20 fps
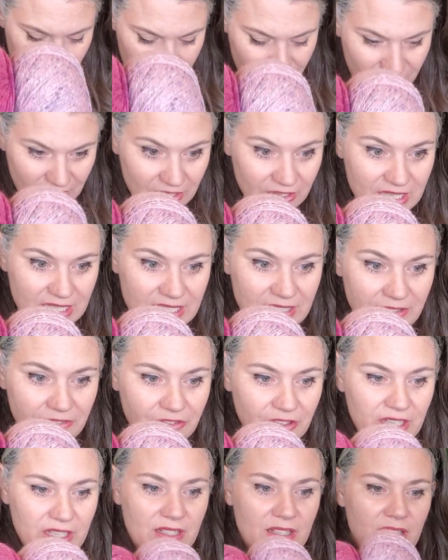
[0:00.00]
Very
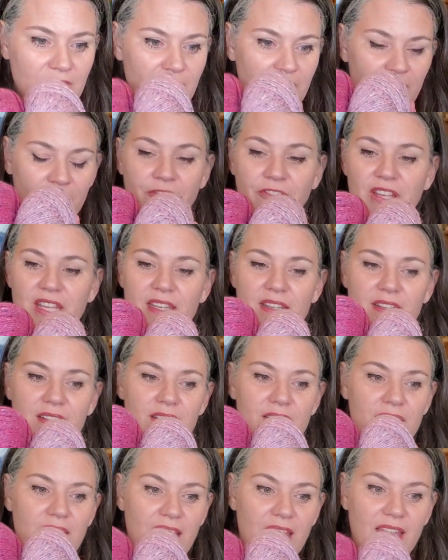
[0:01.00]
different
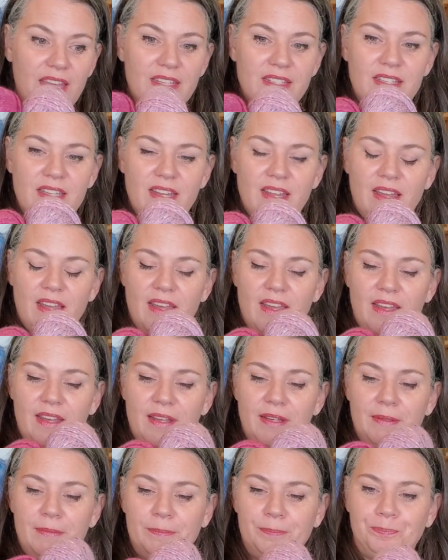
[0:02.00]
feel and
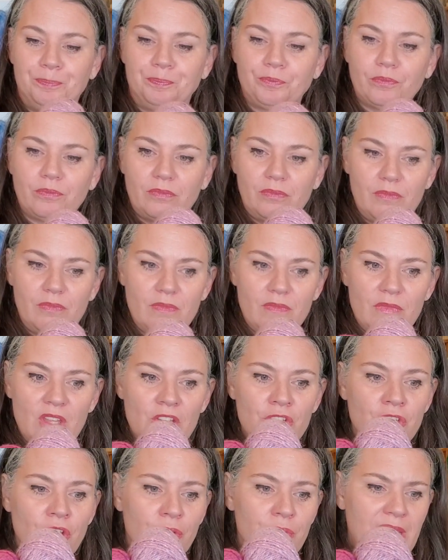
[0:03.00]

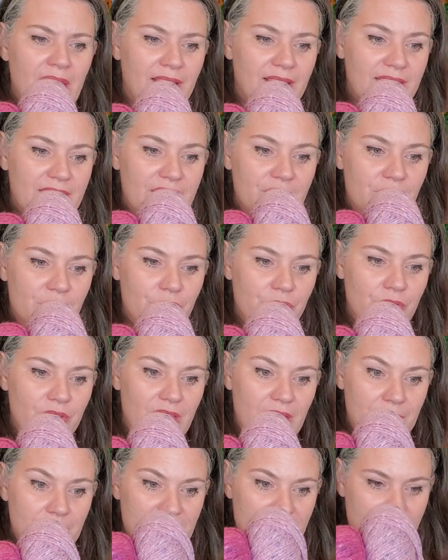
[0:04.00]
tonality to
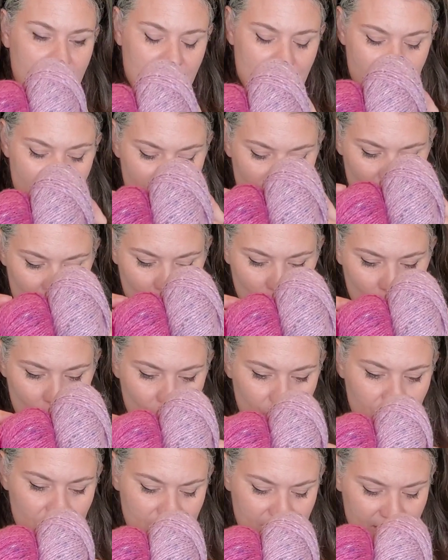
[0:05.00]
them. This is much
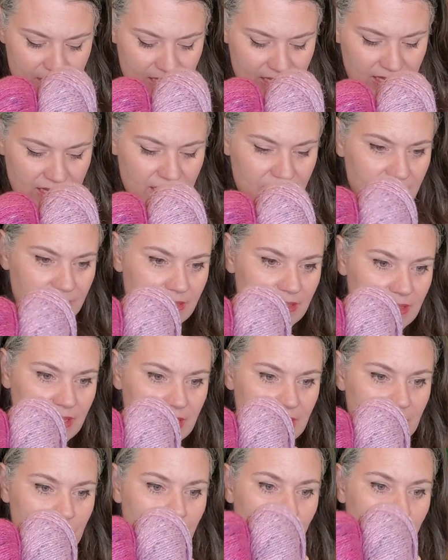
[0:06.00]
more in the